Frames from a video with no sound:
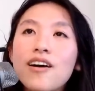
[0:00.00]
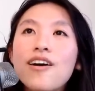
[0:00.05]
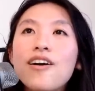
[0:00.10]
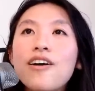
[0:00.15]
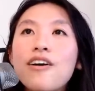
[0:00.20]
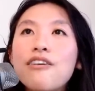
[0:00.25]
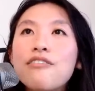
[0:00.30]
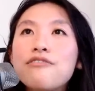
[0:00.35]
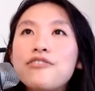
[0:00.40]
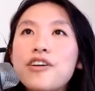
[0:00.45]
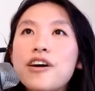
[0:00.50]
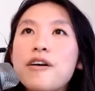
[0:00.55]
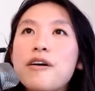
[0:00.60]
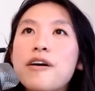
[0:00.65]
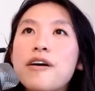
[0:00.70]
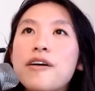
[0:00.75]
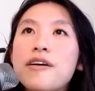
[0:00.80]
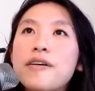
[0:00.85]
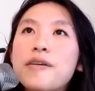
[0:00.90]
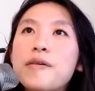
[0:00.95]
of
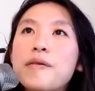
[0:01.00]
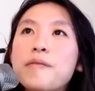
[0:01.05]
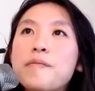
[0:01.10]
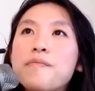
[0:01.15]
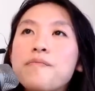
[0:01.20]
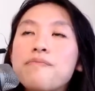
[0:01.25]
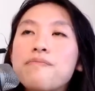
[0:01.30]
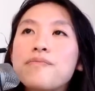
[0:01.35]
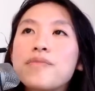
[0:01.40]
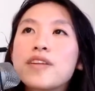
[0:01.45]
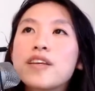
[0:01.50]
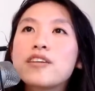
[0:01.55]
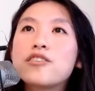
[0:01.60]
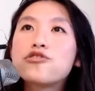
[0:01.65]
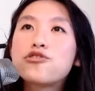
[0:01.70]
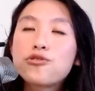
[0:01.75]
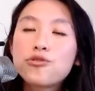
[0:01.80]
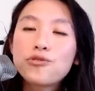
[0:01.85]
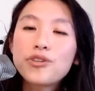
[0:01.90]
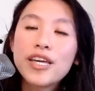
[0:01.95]
the
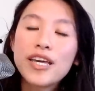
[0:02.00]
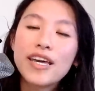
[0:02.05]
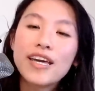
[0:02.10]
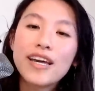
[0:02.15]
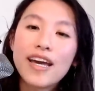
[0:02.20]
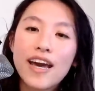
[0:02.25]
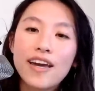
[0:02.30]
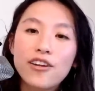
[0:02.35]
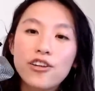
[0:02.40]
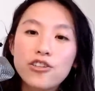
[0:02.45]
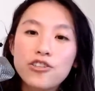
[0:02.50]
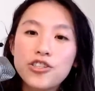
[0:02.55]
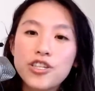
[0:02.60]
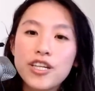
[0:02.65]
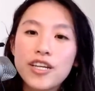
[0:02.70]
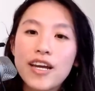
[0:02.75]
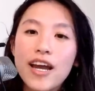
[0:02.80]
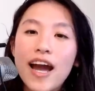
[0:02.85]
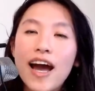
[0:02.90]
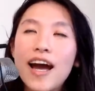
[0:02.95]
true king
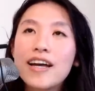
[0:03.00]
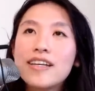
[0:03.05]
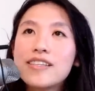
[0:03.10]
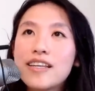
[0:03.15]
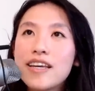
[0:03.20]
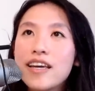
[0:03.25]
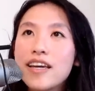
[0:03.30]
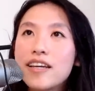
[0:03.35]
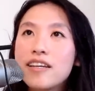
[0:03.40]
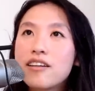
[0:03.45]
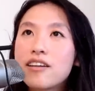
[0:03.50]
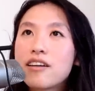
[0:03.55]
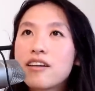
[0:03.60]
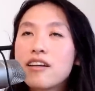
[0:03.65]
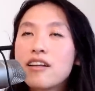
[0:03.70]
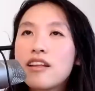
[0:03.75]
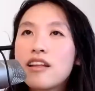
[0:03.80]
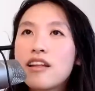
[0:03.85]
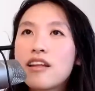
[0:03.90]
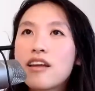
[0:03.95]
energy as it
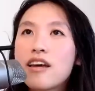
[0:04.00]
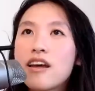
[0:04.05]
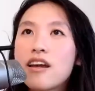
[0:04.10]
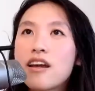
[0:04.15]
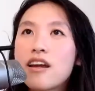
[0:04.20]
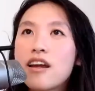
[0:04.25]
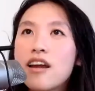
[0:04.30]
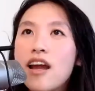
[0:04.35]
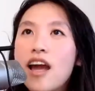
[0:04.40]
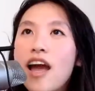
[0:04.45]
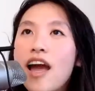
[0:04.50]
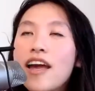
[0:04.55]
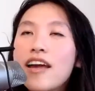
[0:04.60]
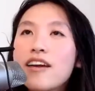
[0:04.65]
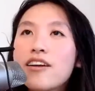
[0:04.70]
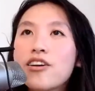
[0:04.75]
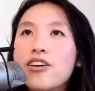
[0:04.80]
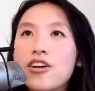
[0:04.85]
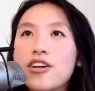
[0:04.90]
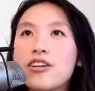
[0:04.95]

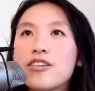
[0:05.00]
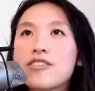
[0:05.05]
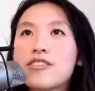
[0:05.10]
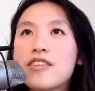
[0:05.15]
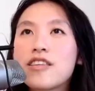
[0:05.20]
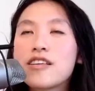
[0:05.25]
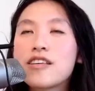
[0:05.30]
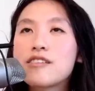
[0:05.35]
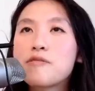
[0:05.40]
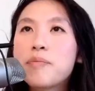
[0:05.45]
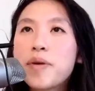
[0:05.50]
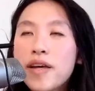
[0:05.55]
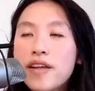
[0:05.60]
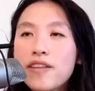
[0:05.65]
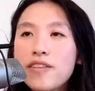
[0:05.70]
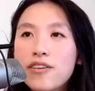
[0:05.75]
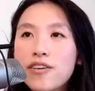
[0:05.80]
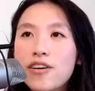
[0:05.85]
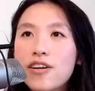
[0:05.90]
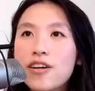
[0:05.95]
anchors this
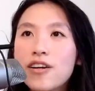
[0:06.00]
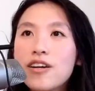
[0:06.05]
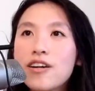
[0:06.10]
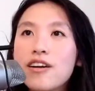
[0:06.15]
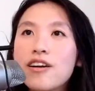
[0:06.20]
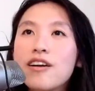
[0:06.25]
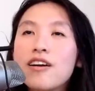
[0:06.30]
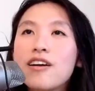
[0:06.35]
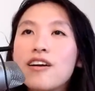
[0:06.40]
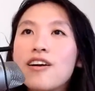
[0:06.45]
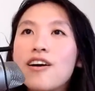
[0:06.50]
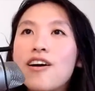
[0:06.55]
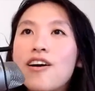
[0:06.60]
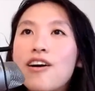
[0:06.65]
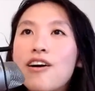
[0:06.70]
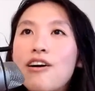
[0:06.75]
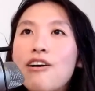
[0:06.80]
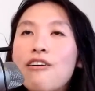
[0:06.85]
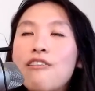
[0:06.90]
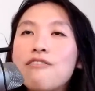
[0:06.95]
pillar
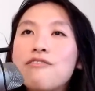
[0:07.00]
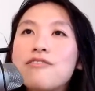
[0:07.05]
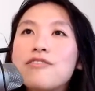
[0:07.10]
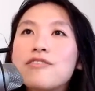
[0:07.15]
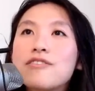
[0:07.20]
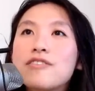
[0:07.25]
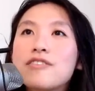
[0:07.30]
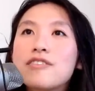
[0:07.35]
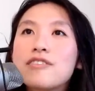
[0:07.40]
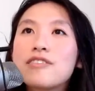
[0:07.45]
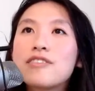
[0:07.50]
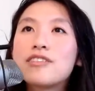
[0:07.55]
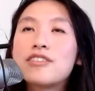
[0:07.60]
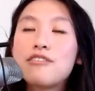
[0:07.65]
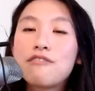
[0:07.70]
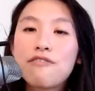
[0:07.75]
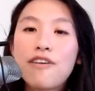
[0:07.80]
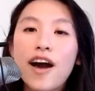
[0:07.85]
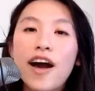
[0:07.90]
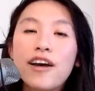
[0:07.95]
of
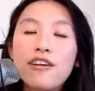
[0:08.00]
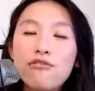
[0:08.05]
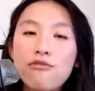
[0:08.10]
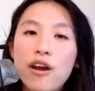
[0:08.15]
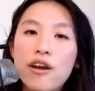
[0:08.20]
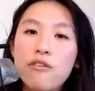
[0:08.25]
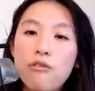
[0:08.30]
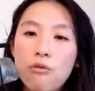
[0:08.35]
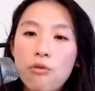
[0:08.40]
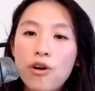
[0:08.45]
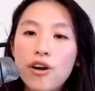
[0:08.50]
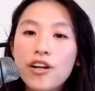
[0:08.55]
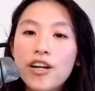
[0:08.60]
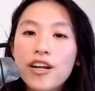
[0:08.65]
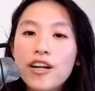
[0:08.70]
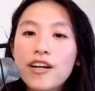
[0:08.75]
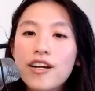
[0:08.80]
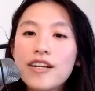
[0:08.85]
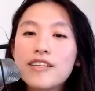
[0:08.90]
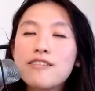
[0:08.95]
divine right
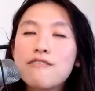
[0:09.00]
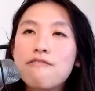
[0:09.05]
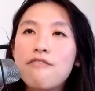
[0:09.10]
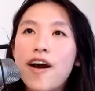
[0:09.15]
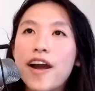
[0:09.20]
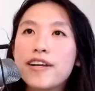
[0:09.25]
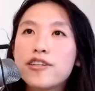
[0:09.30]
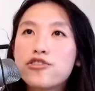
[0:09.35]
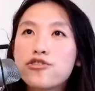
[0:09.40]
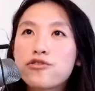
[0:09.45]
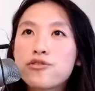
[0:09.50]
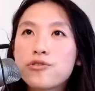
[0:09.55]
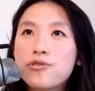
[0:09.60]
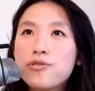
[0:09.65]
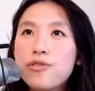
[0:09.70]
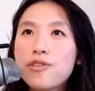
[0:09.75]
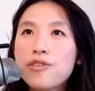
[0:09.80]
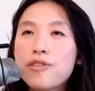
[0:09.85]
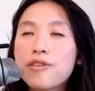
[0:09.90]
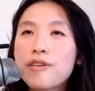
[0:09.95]
order and divine
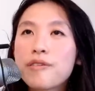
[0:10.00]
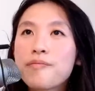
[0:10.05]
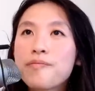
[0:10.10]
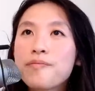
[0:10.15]
truth,